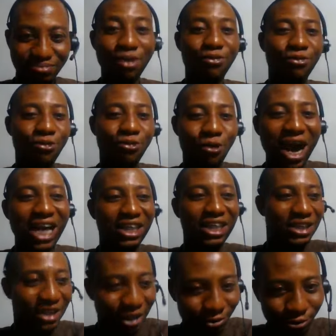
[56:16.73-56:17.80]
before
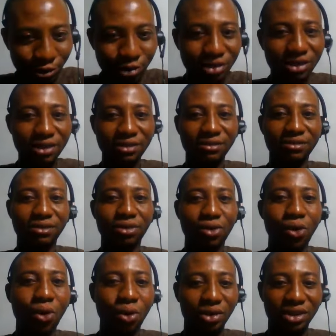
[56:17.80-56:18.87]
I even
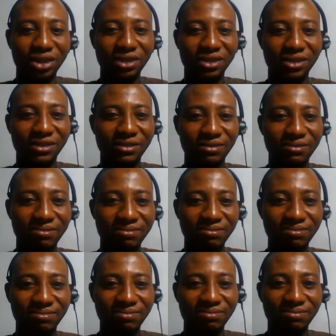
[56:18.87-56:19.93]
called.
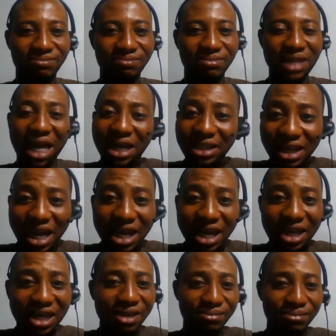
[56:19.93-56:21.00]
And the guy
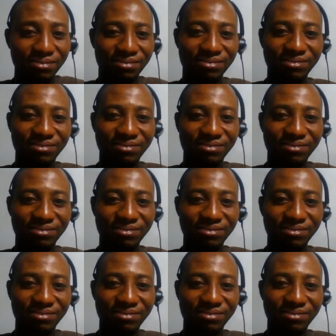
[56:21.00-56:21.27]
came.